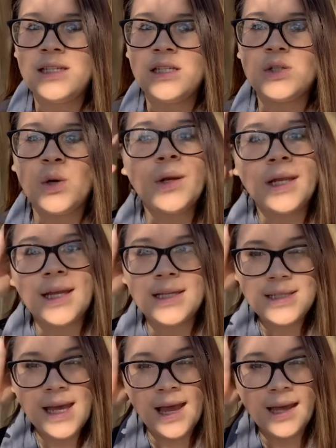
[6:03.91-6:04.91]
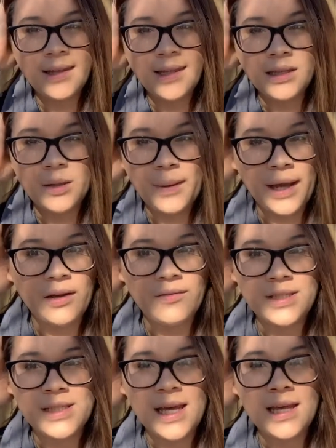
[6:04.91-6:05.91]
He's holding his head, like the back of
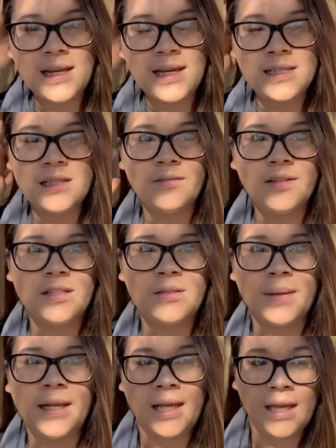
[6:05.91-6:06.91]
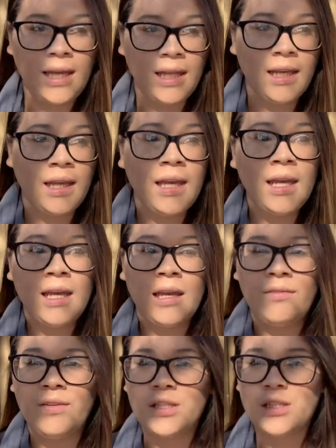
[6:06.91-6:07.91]
his head, as if he's been hit,
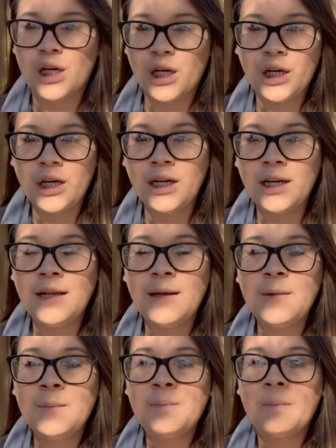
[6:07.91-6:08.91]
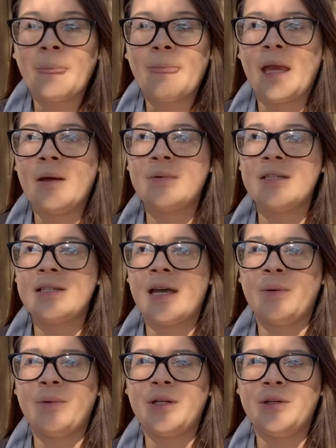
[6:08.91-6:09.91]
if he's hurt. Emma's
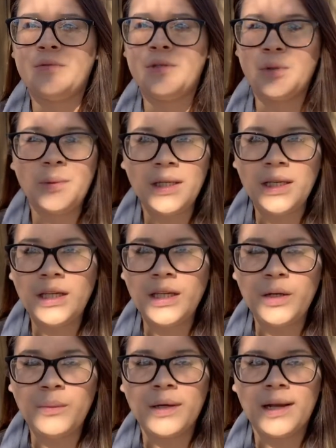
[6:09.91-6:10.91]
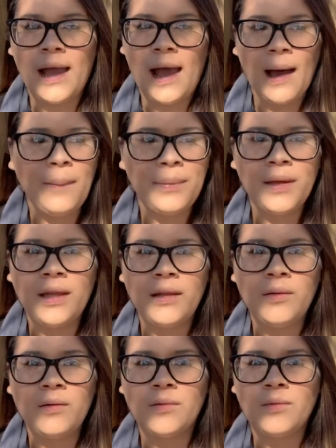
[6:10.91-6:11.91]
like, what are you doing here? What
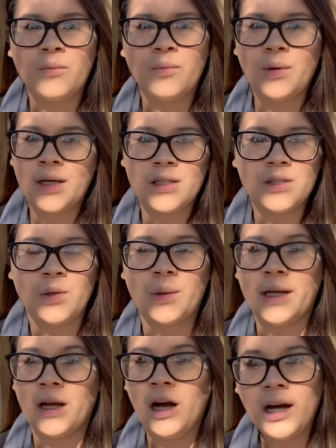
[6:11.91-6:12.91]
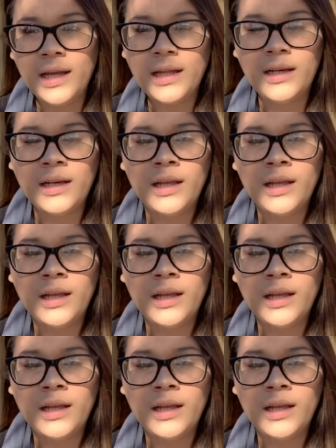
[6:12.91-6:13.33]
happened? What is going on?